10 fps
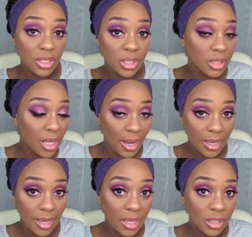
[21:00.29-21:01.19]

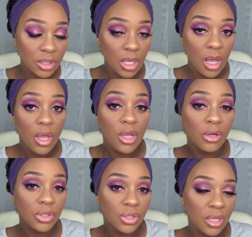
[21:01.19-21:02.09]
agent, I guess,
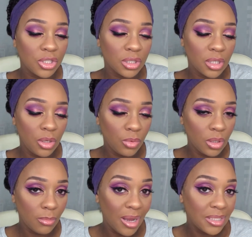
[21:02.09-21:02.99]
you know, so that your
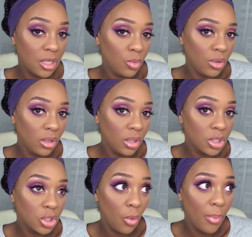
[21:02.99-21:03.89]
skin wouldn't, my skin
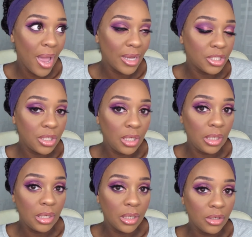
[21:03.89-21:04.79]
wouldn't look so
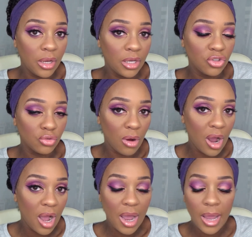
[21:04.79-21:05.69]
patchy and
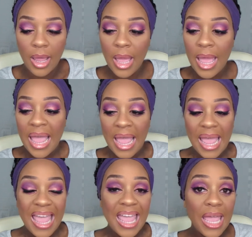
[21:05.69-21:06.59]
dry.
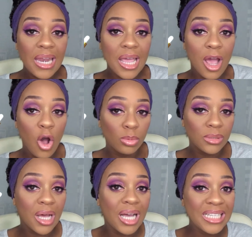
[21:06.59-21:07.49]
It
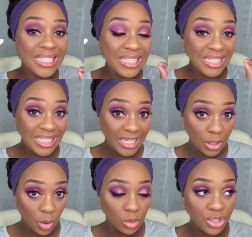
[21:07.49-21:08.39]
helped a
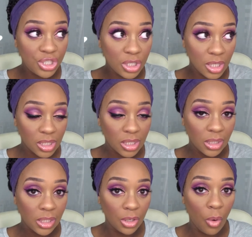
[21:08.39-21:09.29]
little,
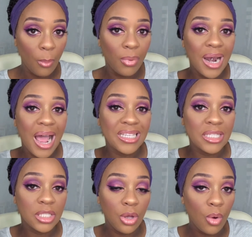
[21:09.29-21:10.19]
just a little, but
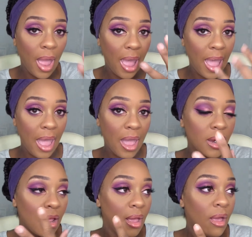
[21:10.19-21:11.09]
I still
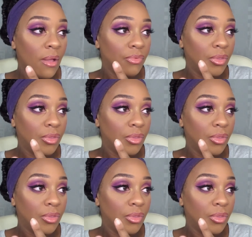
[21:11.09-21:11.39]
had